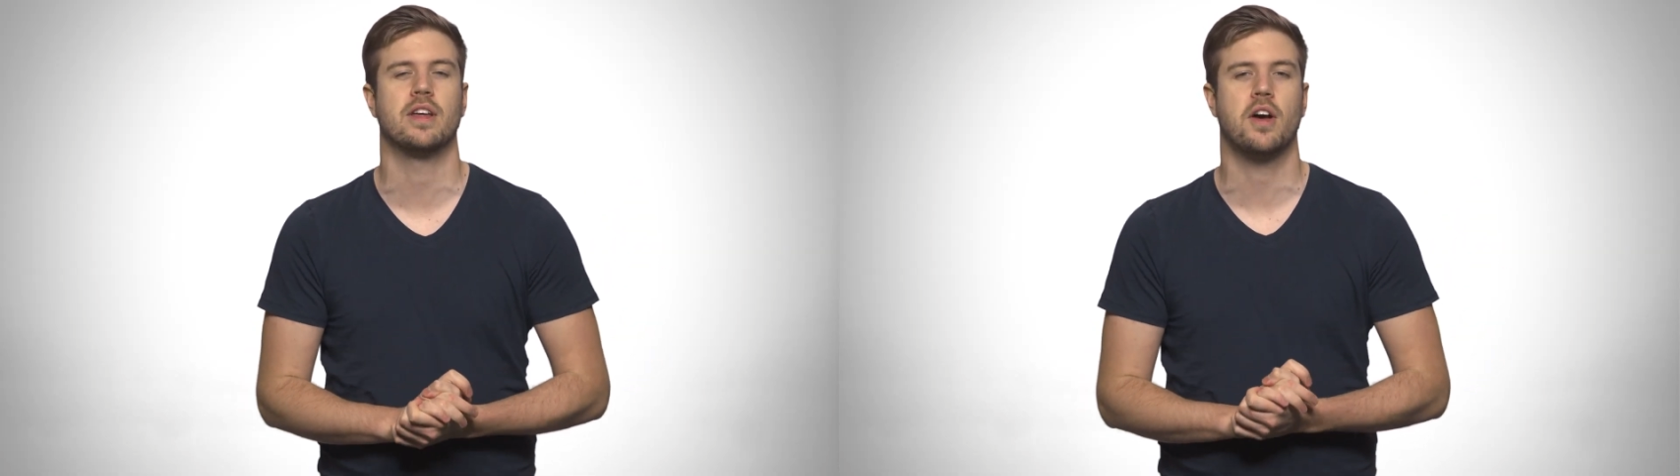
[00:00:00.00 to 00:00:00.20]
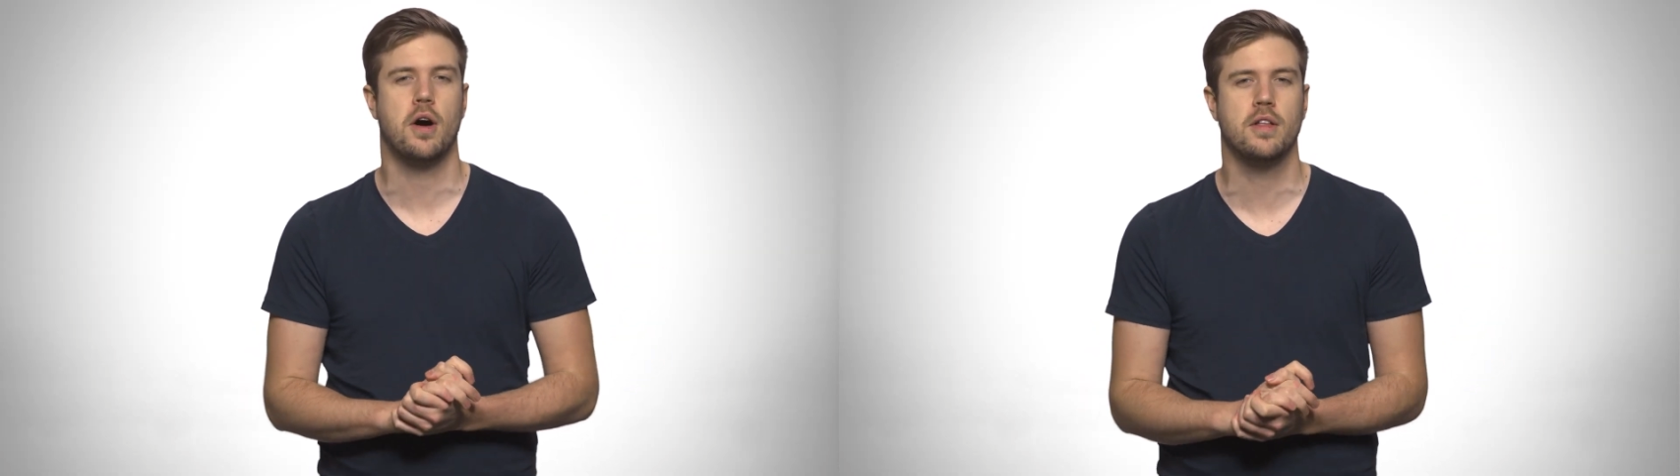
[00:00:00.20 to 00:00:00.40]

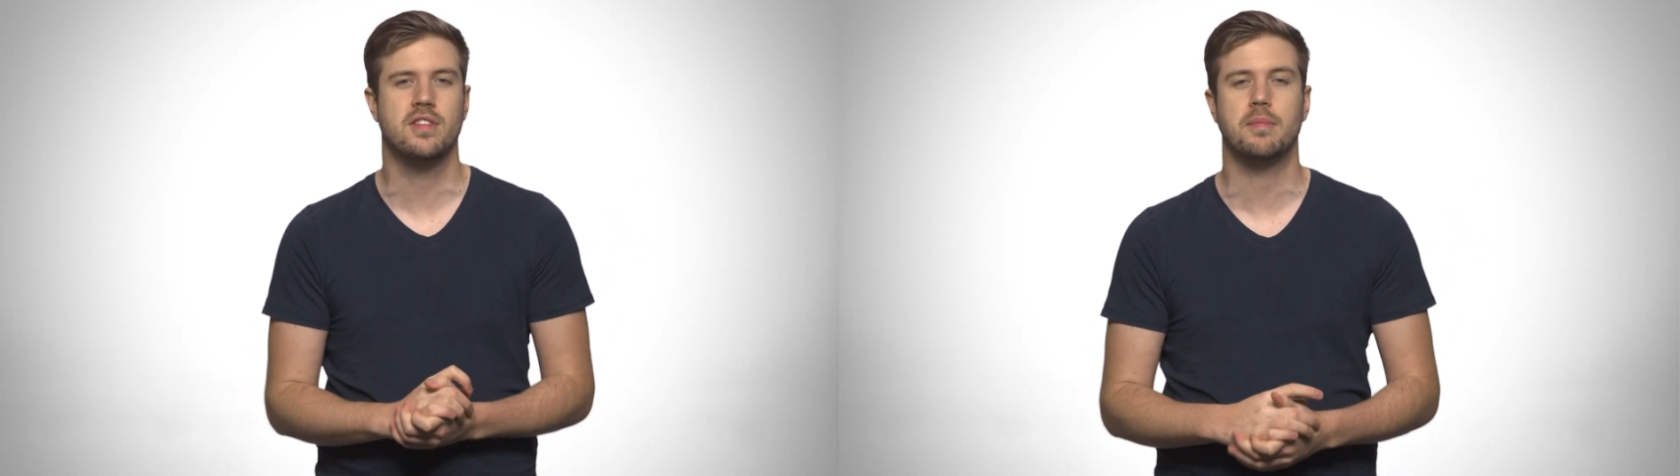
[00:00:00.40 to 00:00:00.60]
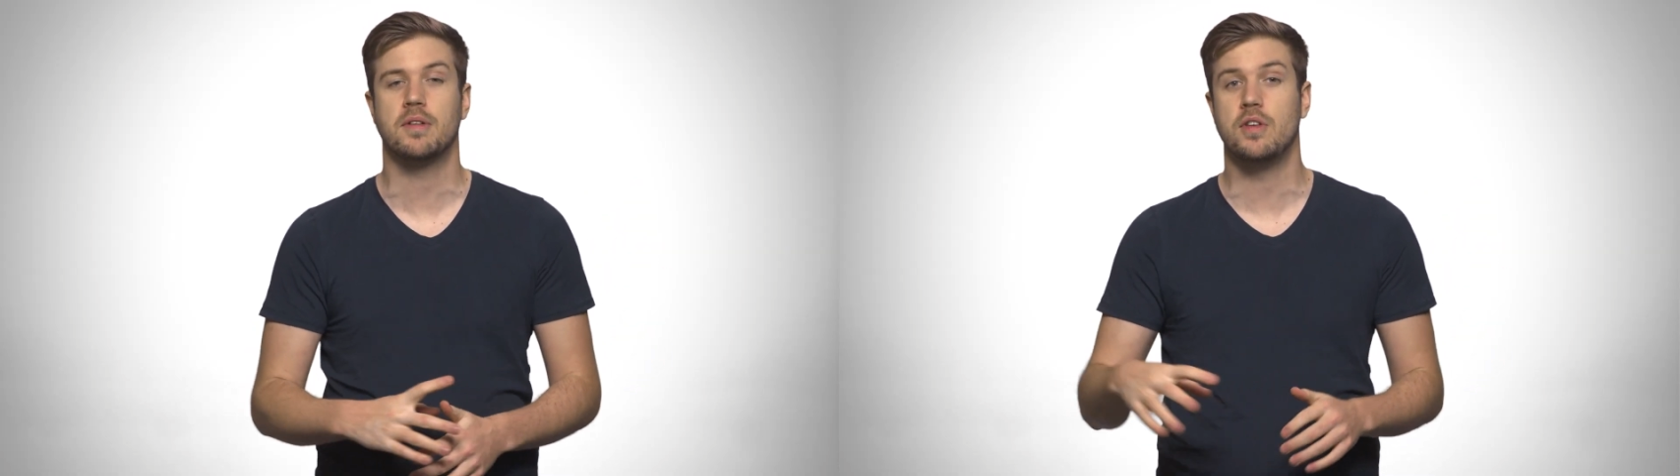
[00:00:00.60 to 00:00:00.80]
the
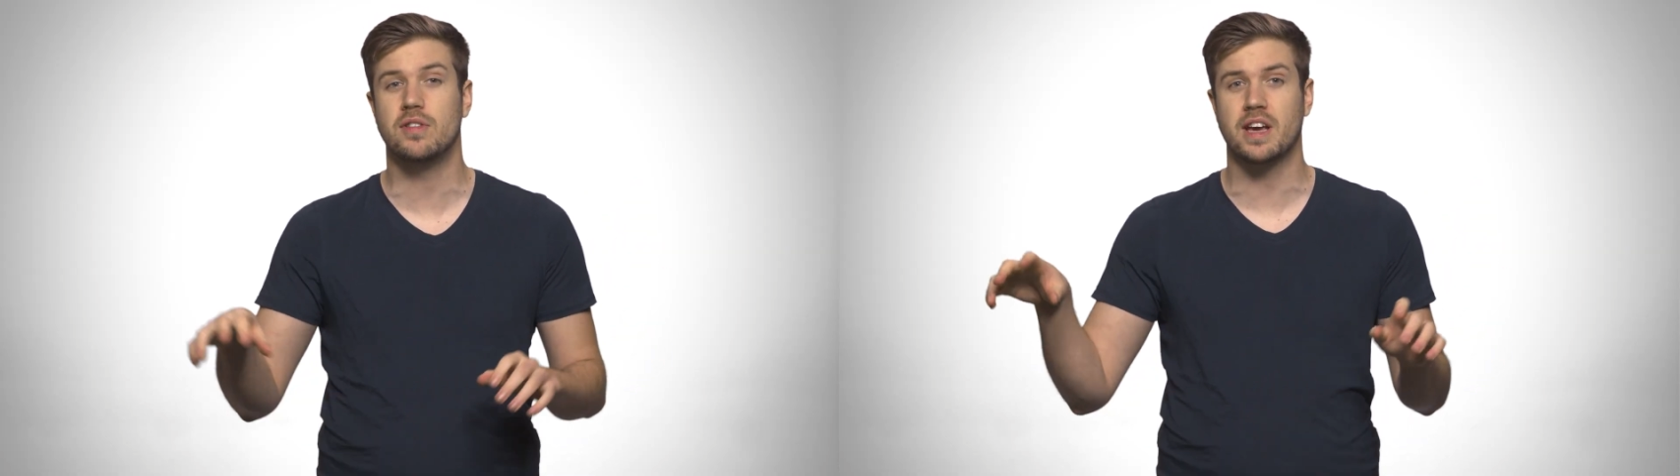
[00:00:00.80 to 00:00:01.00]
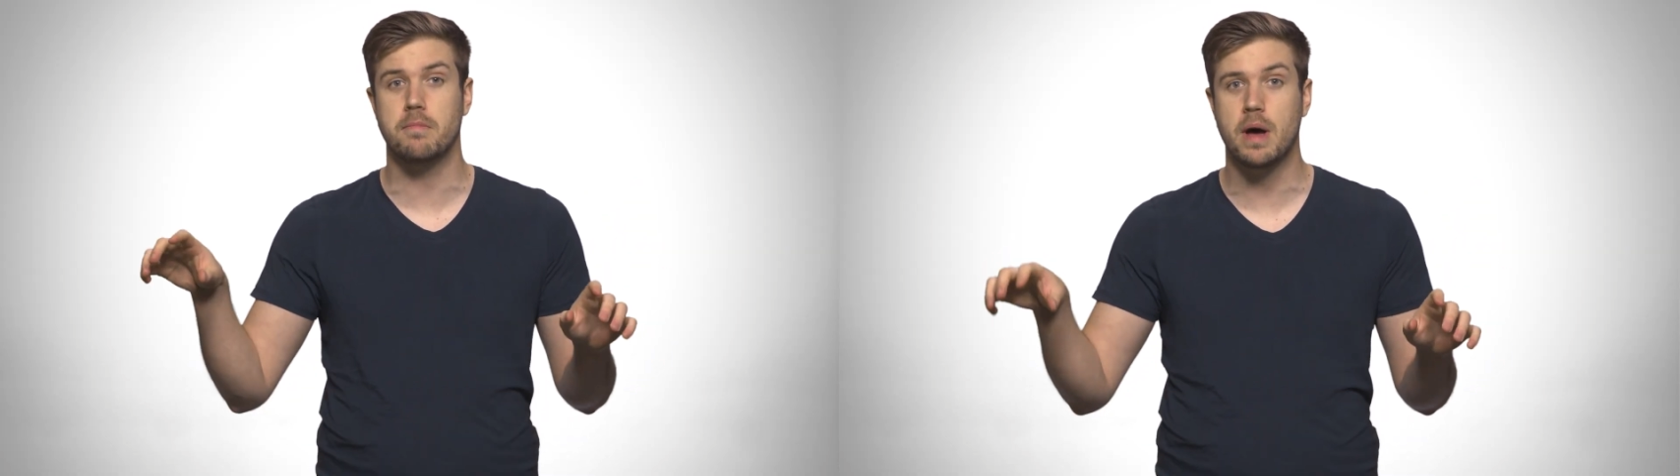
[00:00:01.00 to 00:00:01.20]
concept of
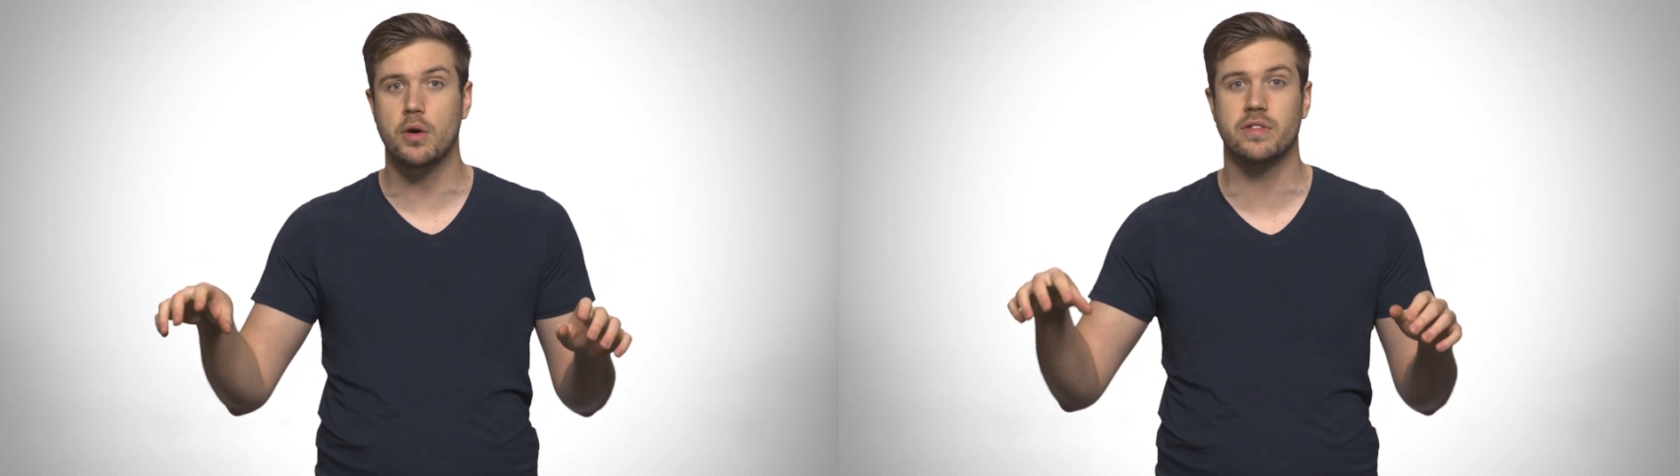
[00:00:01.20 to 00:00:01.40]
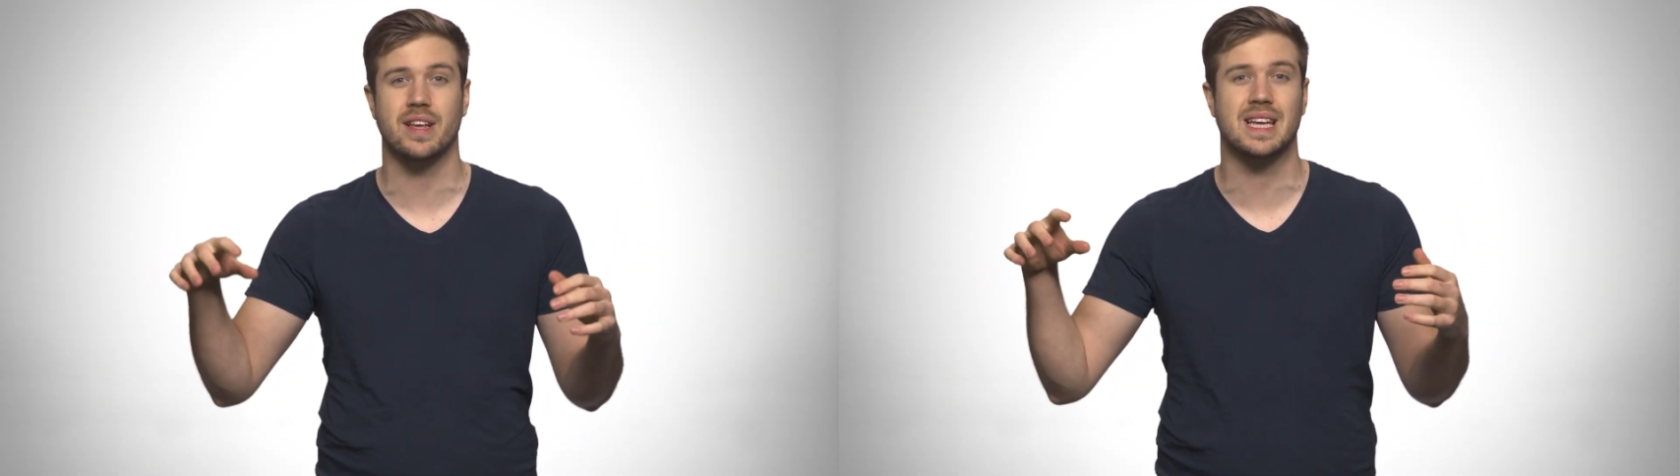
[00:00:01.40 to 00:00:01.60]
using a
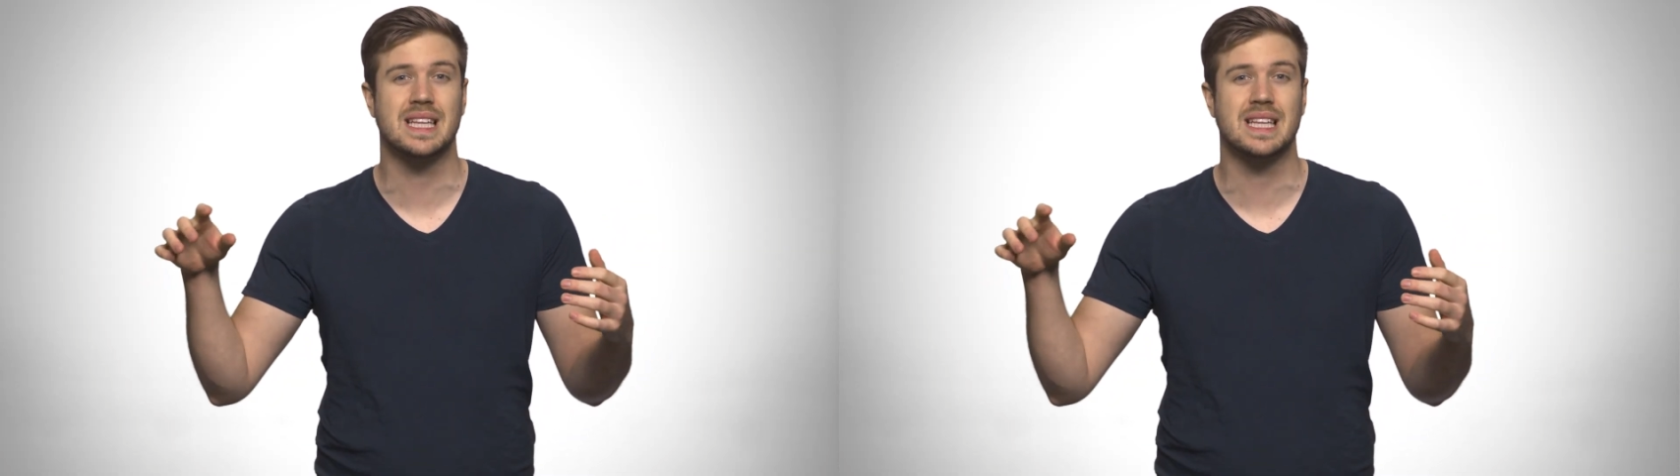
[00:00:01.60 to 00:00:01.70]
mouse to